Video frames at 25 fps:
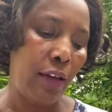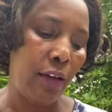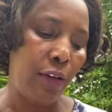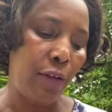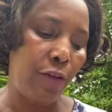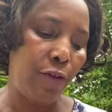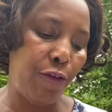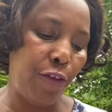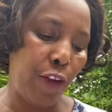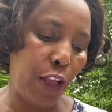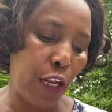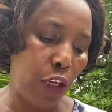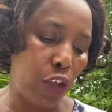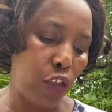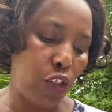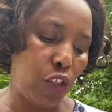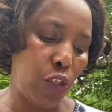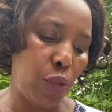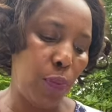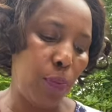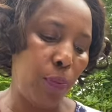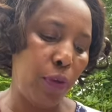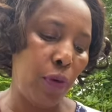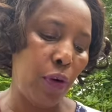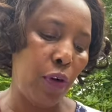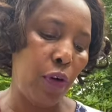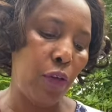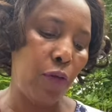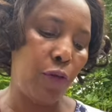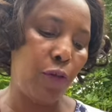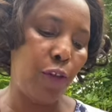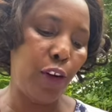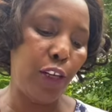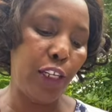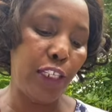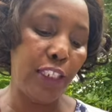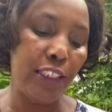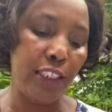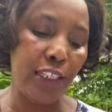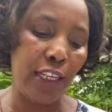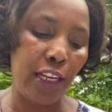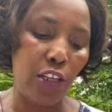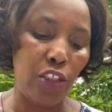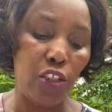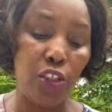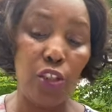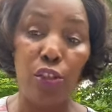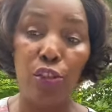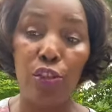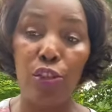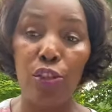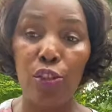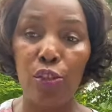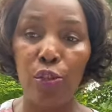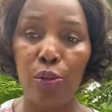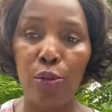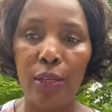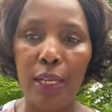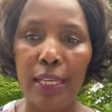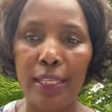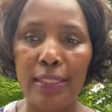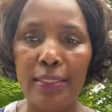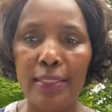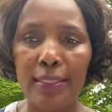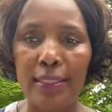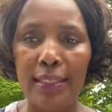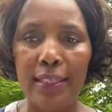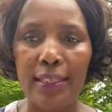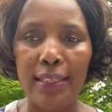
fellowship for international students